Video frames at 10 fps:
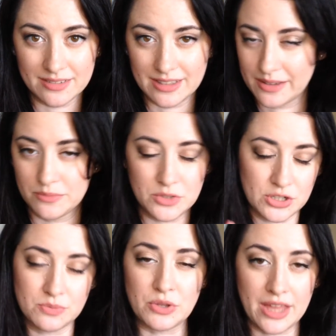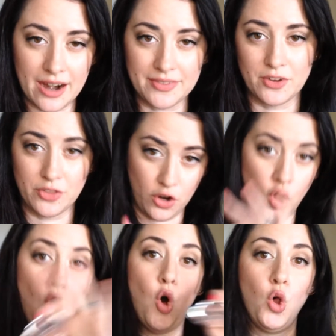Like, let me just put that out there.
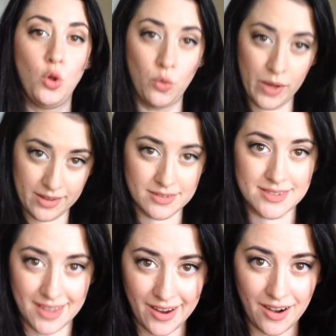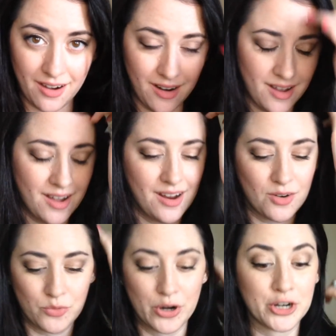They're always there,
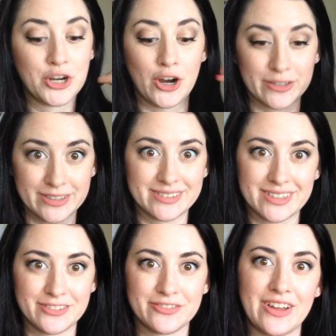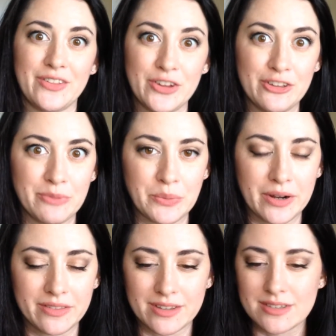regardless of how long you've been
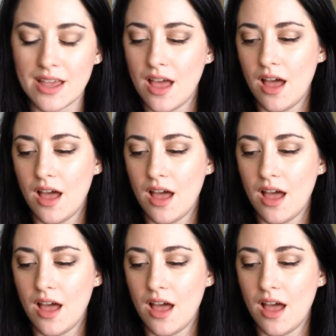wearing this.